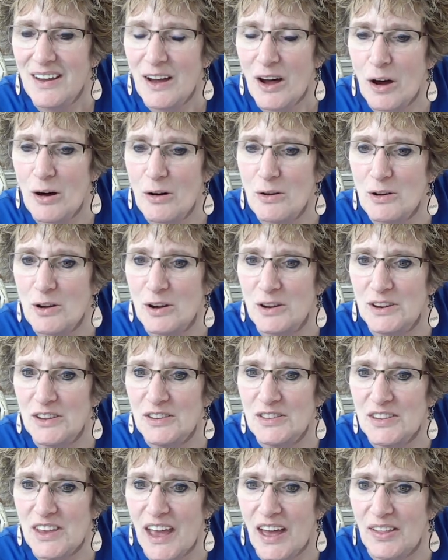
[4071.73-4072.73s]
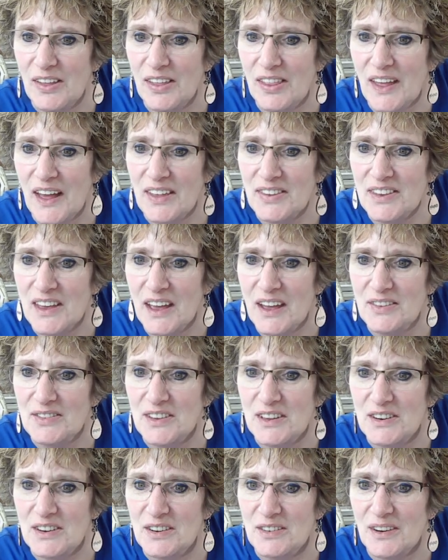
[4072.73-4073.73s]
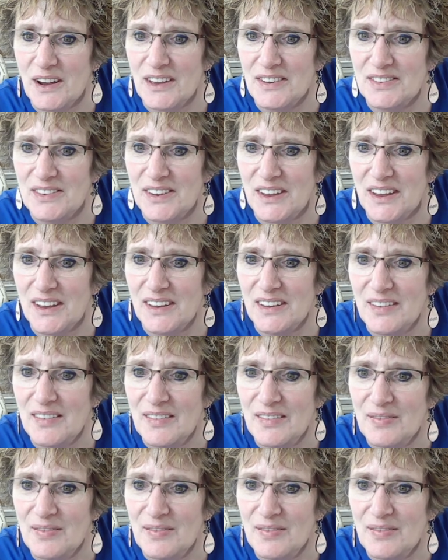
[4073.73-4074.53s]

Oh, goodness, Kelly, that sounds interesting.